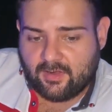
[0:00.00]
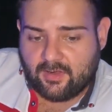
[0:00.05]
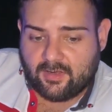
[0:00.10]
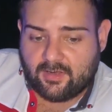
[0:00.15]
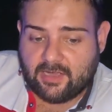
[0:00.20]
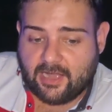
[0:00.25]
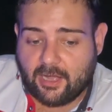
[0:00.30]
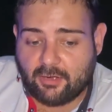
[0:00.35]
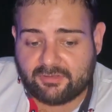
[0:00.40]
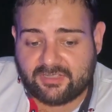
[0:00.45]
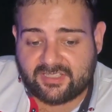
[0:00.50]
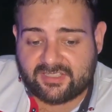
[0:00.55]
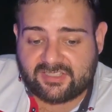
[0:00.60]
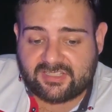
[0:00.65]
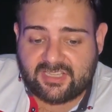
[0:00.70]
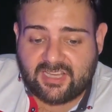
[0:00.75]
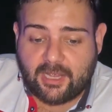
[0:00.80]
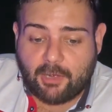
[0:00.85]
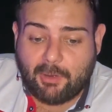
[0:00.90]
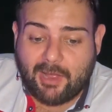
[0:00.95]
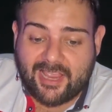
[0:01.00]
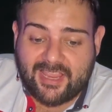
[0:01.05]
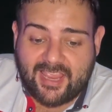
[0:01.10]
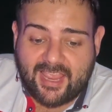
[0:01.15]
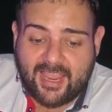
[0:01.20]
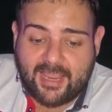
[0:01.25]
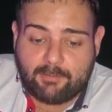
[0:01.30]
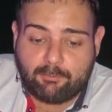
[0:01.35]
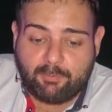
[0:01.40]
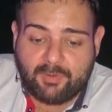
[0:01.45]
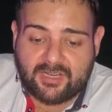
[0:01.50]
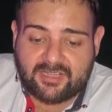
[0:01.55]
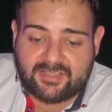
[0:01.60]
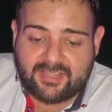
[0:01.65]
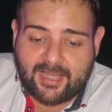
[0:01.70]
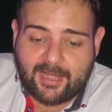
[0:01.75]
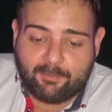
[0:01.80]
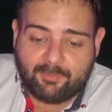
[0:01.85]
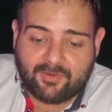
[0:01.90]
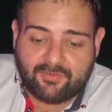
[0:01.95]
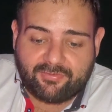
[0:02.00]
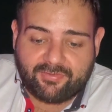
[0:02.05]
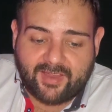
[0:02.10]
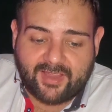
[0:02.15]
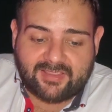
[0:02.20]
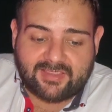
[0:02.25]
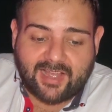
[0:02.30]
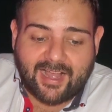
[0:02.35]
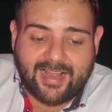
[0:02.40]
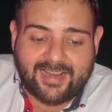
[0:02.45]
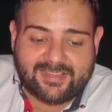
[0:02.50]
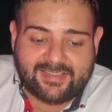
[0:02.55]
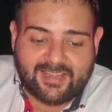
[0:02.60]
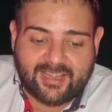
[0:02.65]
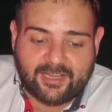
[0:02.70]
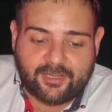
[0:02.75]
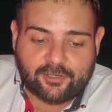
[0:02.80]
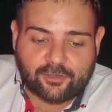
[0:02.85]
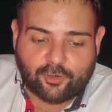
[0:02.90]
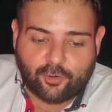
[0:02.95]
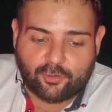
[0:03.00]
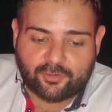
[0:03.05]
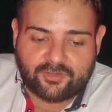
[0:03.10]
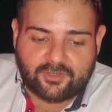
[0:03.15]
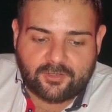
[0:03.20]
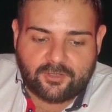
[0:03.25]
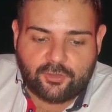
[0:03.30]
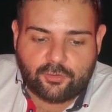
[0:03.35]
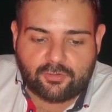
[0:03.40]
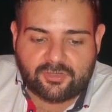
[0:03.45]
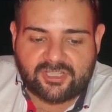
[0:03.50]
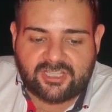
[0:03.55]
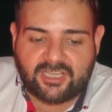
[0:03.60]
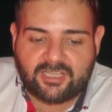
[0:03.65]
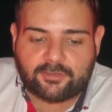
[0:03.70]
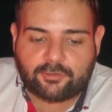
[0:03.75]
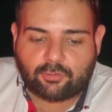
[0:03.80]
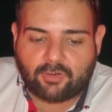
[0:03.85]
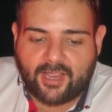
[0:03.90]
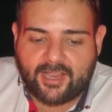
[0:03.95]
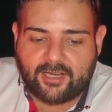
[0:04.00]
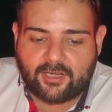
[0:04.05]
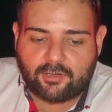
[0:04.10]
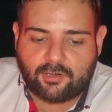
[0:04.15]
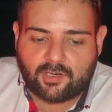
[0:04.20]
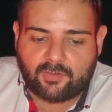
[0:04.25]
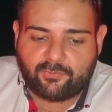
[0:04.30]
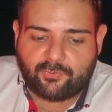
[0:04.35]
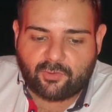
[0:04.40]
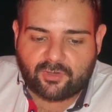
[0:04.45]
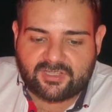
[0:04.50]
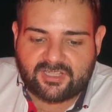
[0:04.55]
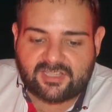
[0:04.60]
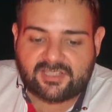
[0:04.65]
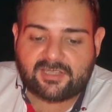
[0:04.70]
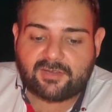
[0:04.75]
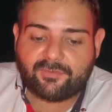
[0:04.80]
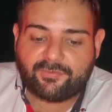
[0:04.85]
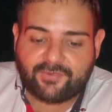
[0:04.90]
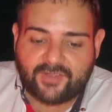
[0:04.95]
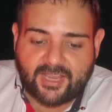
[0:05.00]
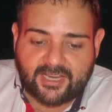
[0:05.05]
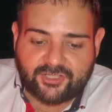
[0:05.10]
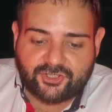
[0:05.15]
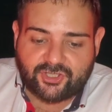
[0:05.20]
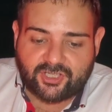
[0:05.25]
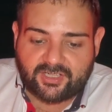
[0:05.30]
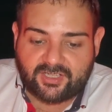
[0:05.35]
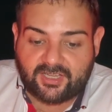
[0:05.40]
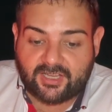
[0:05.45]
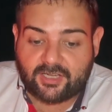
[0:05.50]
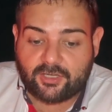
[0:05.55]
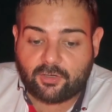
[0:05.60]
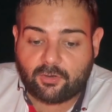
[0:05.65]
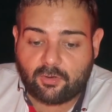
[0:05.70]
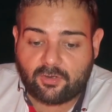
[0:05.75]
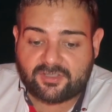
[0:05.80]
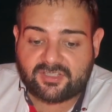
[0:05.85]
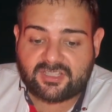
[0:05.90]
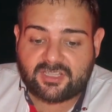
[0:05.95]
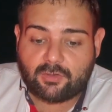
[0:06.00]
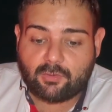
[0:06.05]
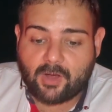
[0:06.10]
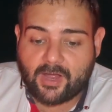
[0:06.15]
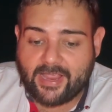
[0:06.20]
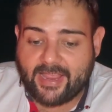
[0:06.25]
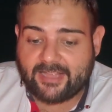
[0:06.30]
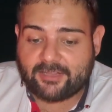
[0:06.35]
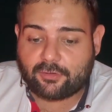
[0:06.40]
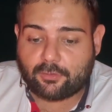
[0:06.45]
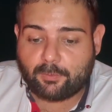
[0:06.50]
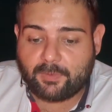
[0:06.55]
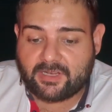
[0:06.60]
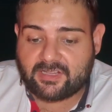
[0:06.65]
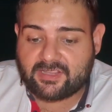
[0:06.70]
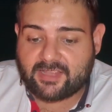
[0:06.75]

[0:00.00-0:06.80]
How does CYA build-up affect algae growth? Using trichlor for disinfection can cause CYA to build